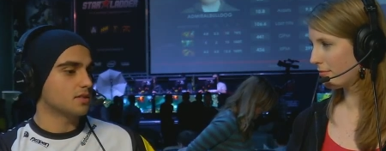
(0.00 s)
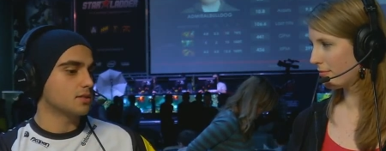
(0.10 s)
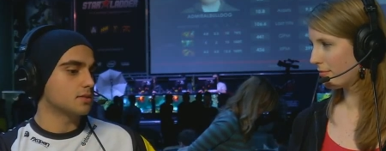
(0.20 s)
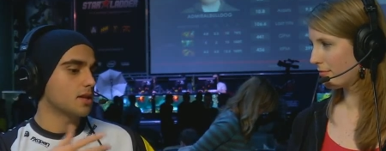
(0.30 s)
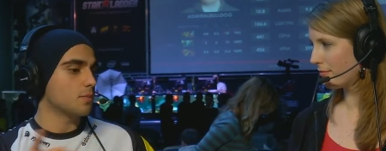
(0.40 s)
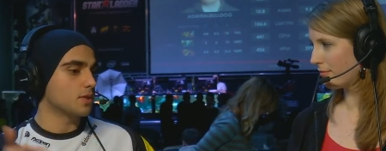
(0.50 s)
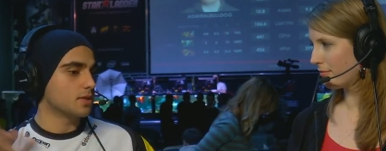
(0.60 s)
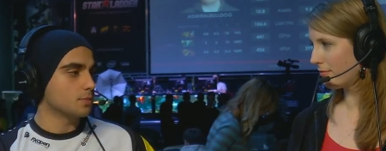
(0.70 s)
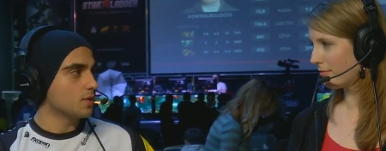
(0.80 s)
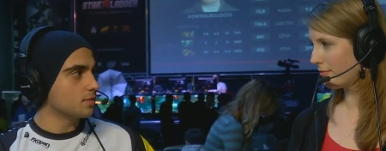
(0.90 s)
Speaker 1: It can be
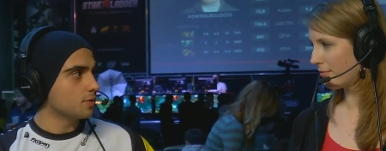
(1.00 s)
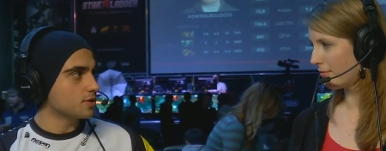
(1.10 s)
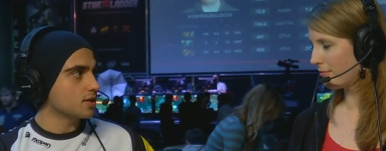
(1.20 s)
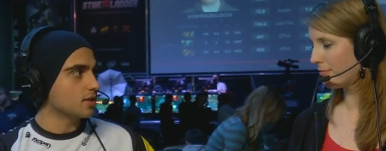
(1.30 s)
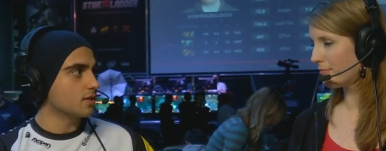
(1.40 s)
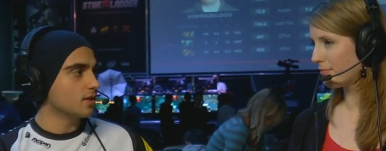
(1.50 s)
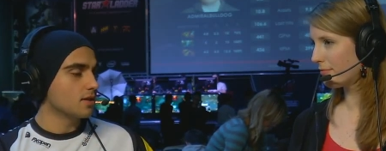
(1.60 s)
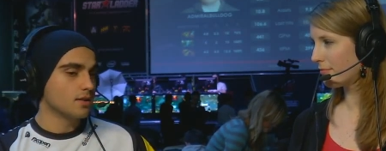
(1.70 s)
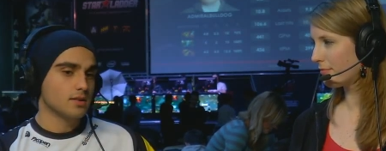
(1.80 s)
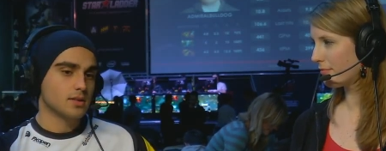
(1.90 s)
split pushing,
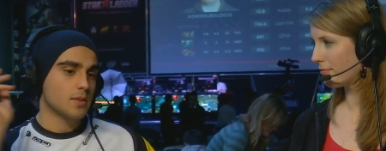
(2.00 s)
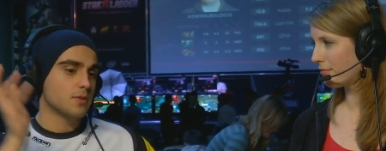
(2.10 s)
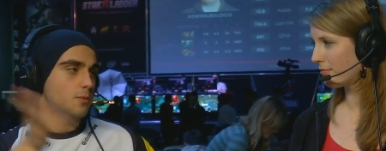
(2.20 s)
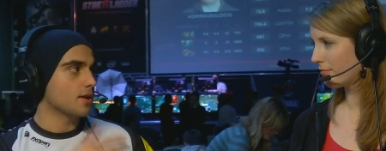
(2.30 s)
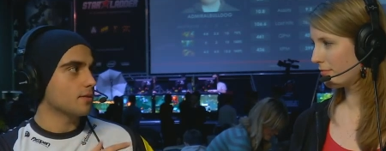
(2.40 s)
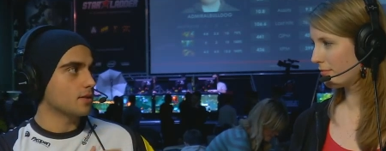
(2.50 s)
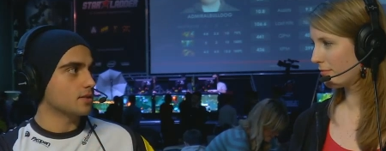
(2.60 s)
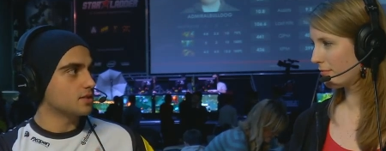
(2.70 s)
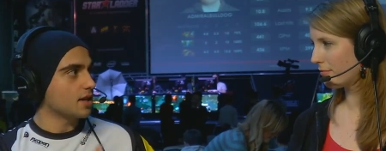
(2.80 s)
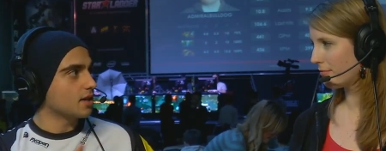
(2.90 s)
can be whatever,
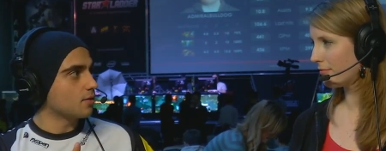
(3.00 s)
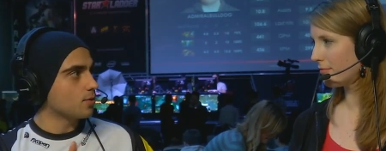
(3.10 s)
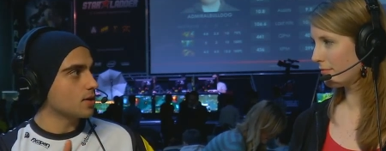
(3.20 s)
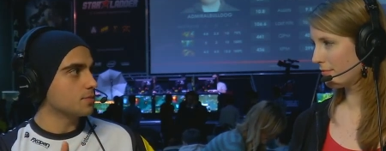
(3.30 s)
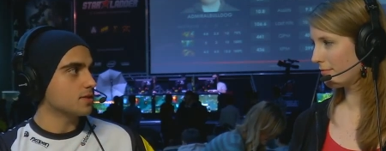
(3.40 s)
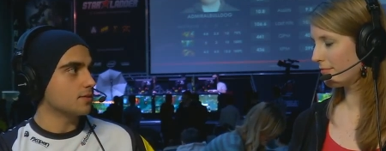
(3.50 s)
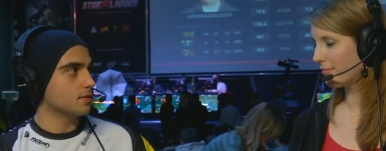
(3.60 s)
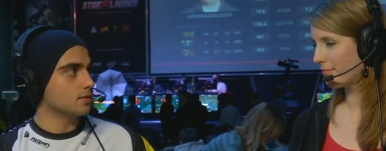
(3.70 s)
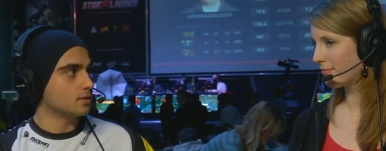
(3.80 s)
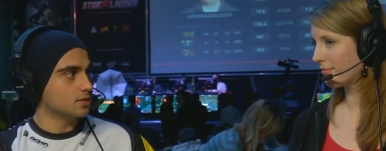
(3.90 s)
stacking creeps,
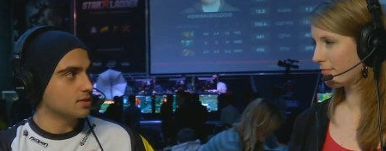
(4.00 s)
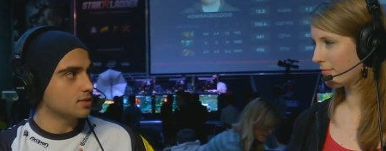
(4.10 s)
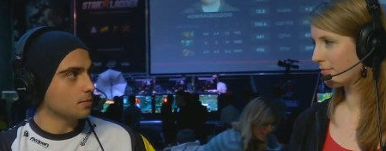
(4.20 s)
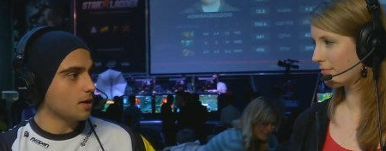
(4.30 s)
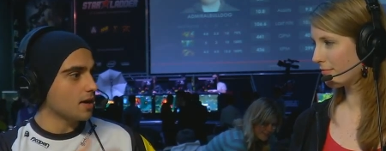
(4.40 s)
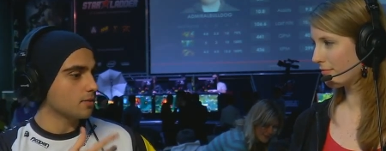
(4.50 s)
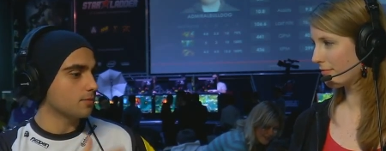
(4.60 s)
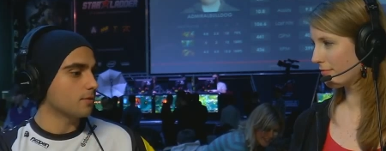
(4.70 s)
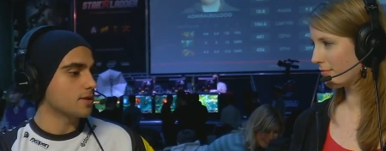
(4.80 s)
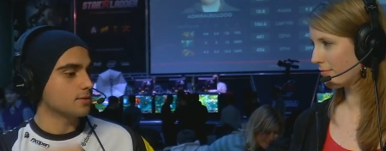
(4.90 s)
even some kind
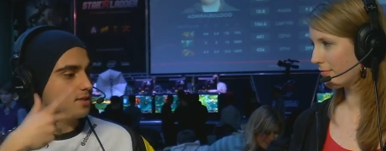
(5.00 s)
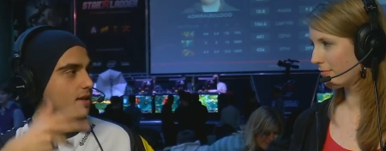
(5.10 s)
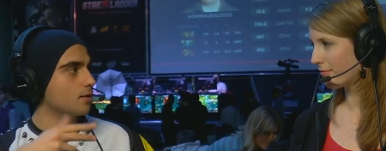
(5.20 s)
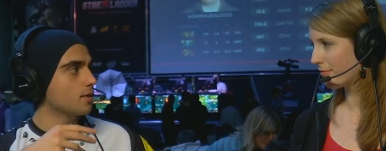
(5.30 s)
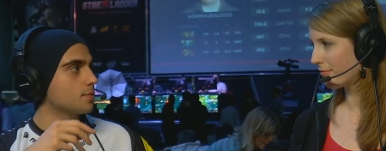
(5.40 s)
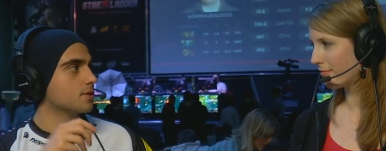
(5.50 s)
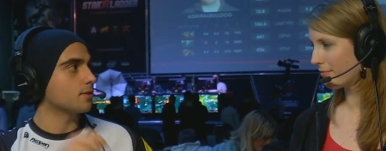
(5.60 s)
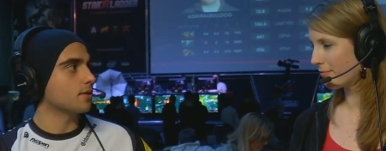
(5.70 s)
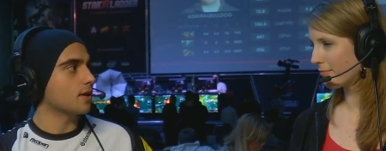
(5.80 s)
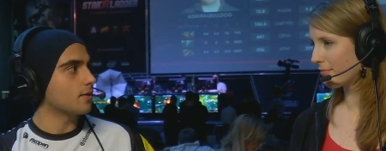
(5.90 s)
of aggressive stack creep, so
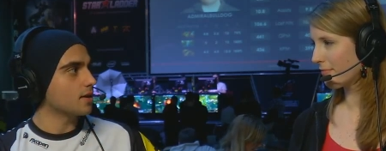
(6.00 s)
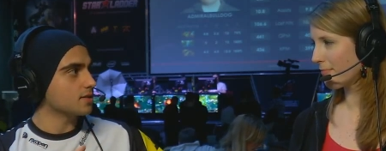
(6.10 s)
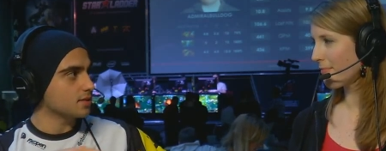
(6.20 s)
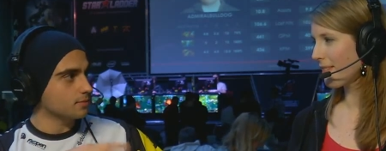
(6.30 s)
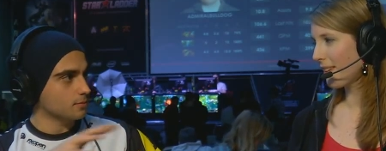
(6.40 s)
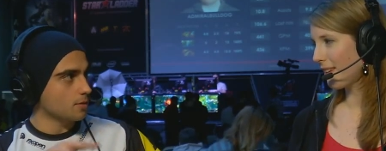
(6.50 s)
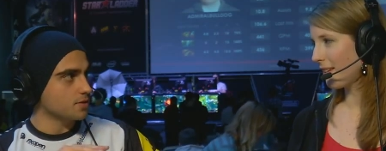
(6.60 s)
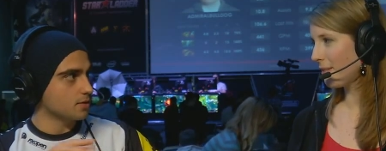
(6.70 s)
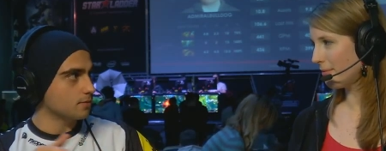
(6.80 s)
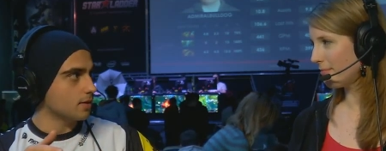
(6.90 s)
your carry has the
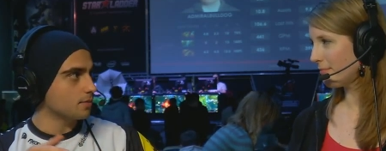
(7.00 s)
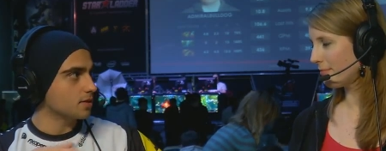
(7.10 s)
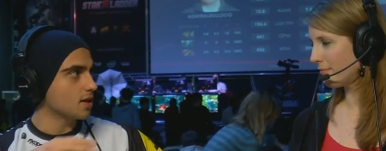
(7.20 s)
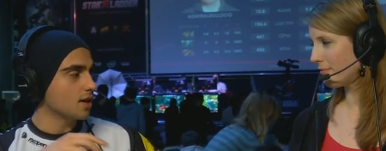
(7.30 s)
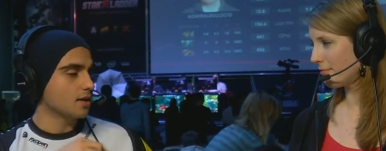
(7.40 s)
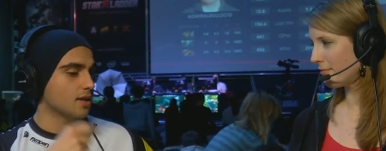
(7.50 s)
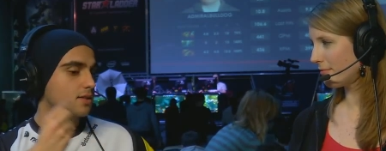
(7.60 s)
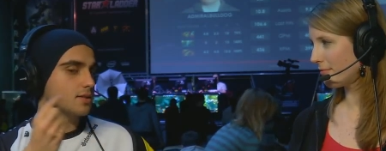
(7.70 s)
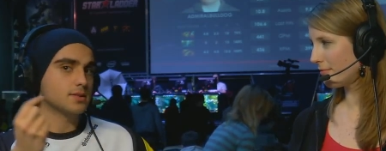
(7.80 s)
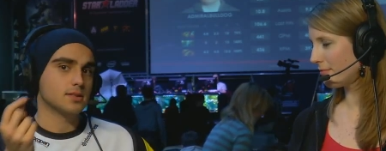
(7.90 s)
option to farm it, get
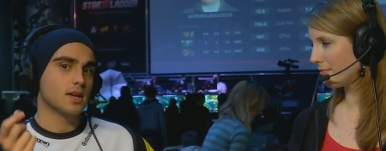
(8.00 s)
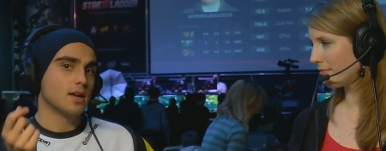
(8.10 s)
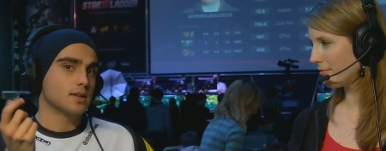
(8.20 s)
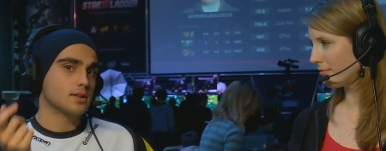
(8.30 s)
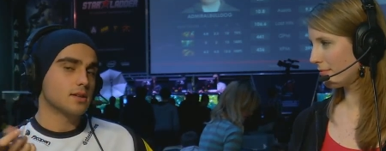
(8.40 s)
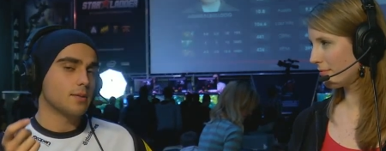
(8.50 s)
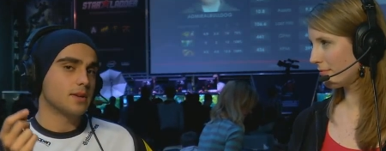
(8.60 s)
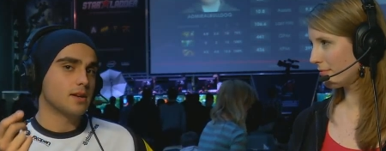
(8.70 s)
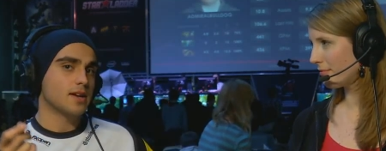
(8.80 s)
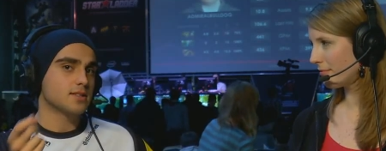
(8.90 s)
this, I
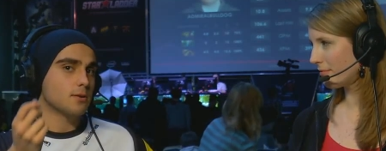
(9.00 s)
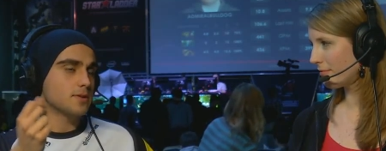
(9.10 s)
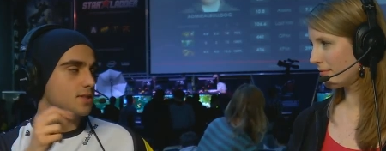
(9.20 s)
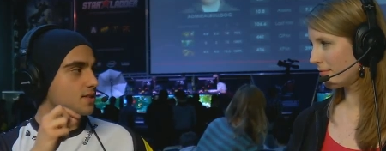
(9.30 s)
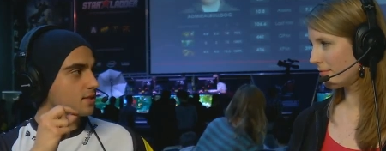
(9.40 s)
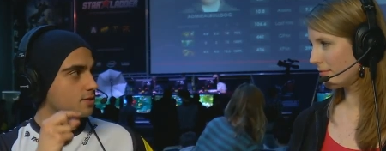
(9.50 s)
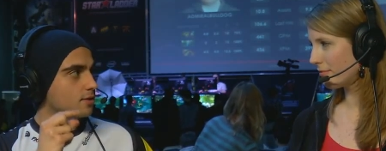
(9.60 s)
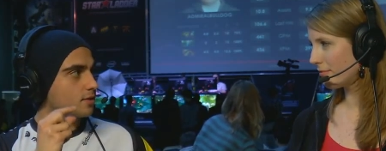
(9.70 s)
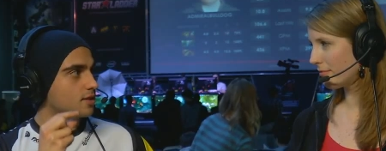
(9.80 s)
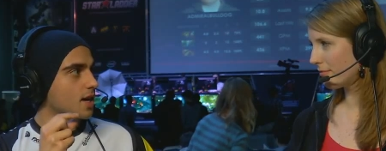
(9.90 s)
mean, Alliance always gets a
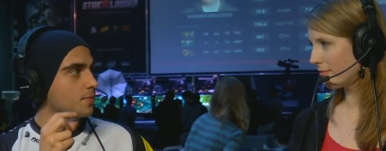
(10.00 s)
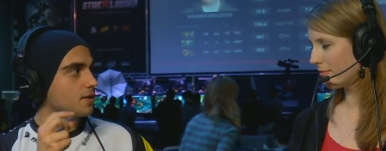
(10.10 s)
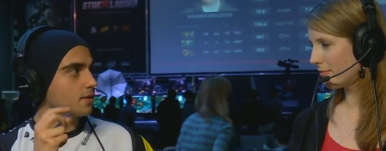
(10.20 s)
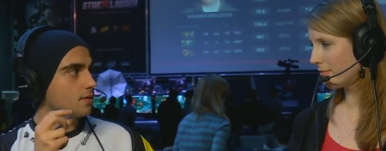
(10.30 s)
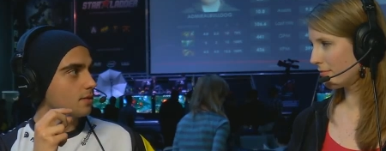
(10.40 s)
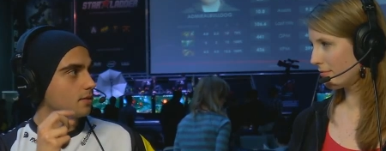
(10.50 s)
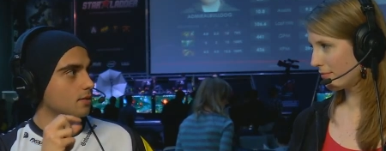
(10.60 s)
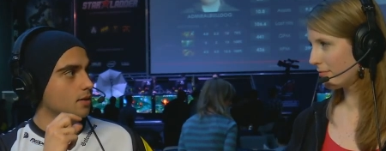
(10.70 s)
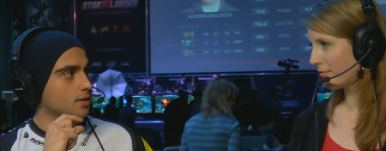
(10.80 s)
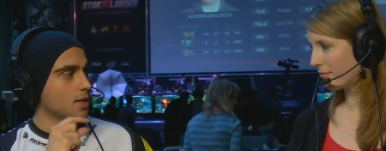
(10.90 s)
certain timing,
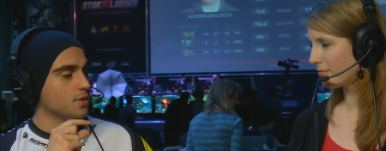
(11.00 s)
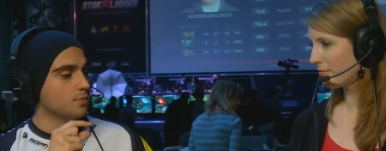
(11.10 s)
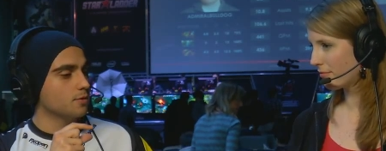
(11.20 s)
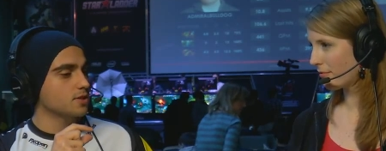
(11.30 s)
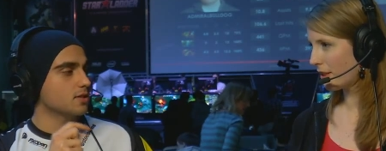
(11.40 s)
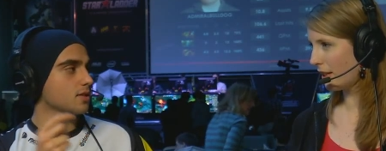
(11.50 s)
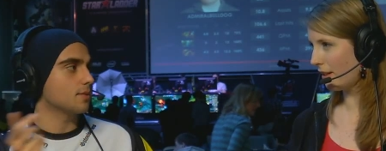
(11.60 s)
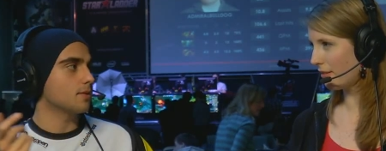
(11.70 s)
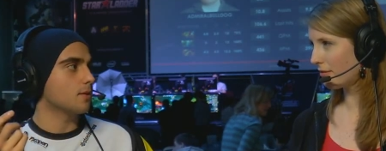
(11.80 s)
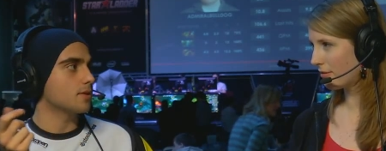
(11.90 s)
a timing push, yeah.
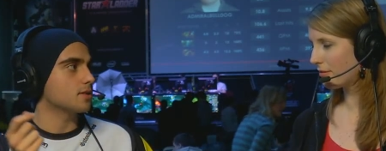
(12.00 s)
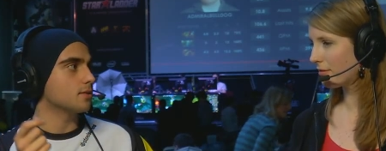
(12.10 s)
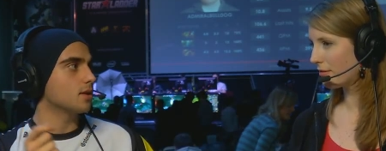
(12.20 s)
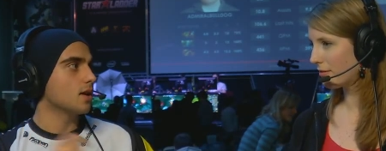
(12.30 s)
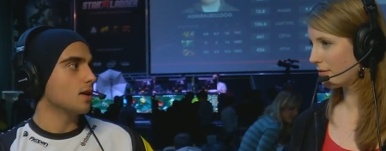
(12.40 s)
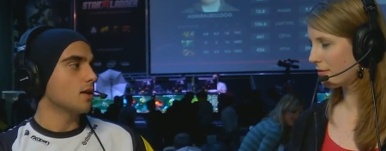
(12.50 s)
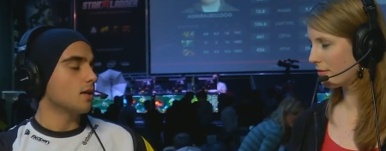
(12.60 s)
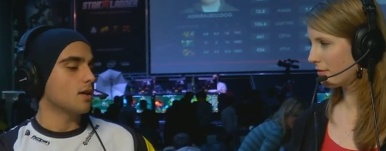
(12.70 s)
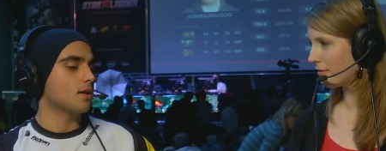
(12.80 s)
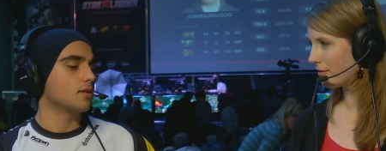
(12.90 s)
they will always do it,
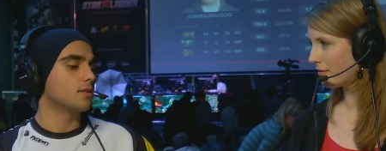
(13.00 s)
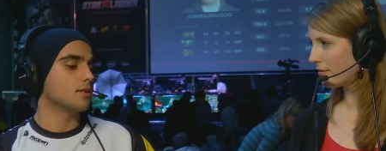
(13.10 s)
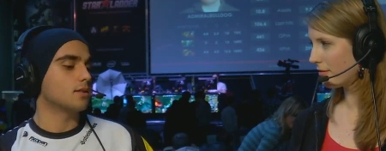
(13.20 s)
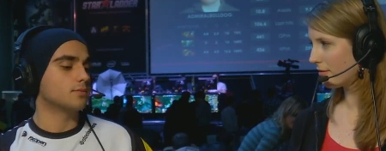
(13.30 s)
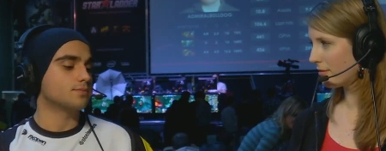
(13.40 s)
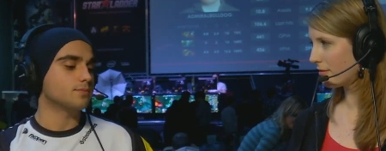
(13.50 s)
and um,